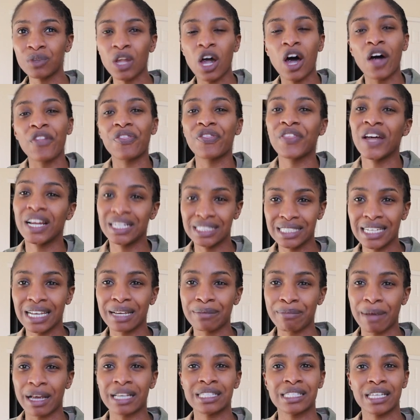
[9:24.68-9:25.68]
authentic
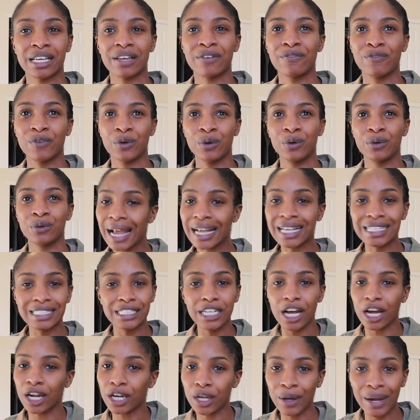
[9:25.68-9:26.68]
Mexican food. Cause
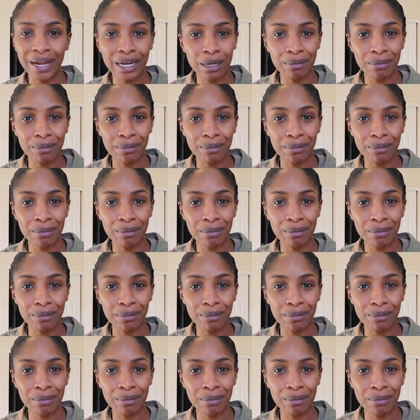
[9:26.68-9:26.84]
y'all know ain't